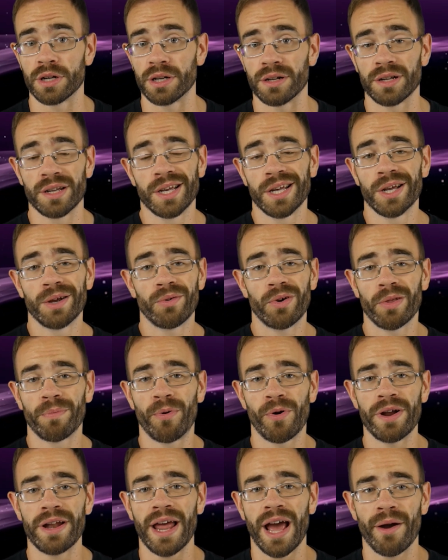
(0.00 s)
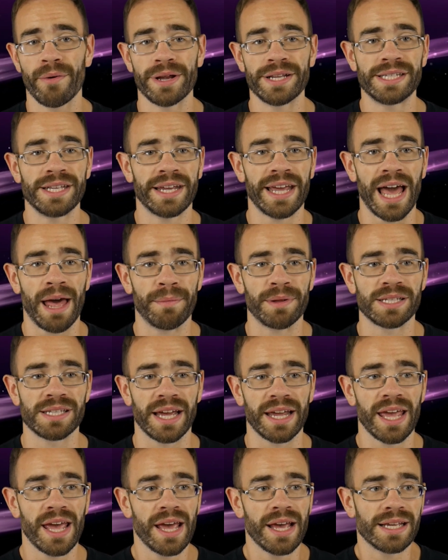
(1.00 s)
And we're to the point now where you see cabinets
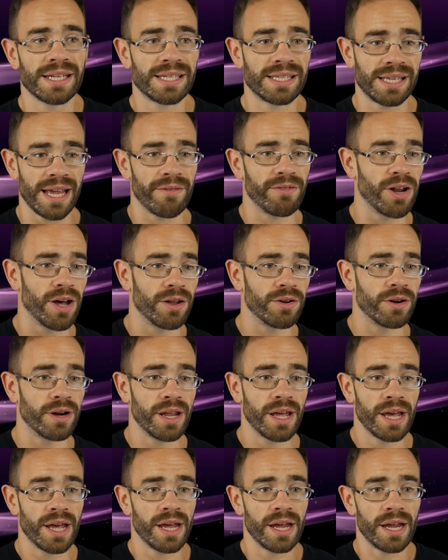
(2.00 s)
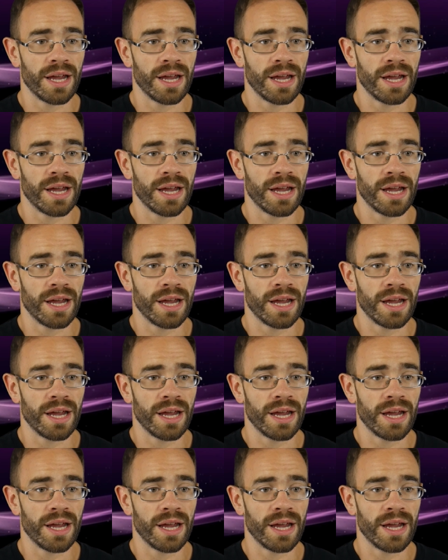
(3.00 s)
like 700